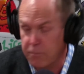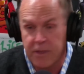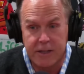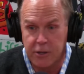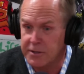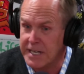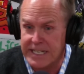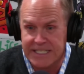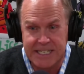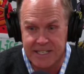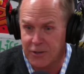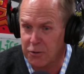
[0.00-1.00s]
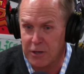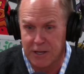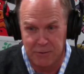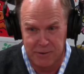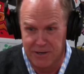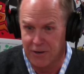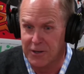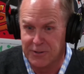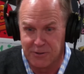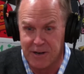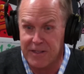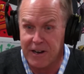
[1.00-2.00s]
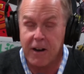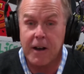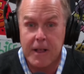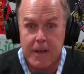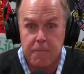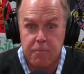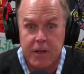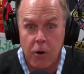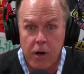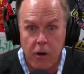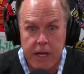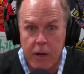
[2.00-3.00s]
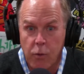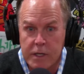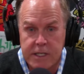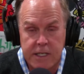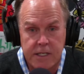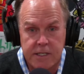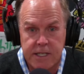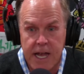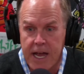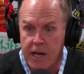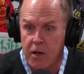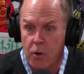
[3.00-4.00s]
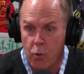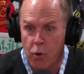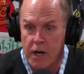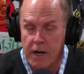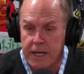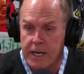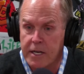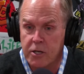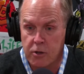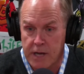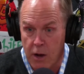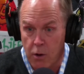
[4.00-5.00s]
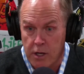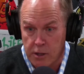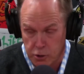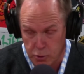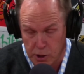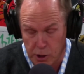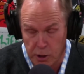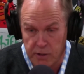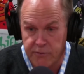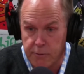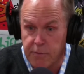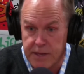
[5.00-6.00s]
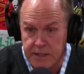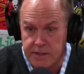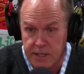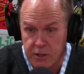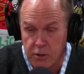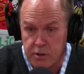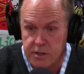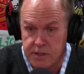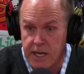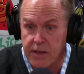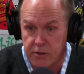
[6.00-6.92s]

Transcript: that those 18 to 23-year-olds are in there going, okay, what's he going to say? Yeah. What can I do? Now, you can learn from things that coaches say they're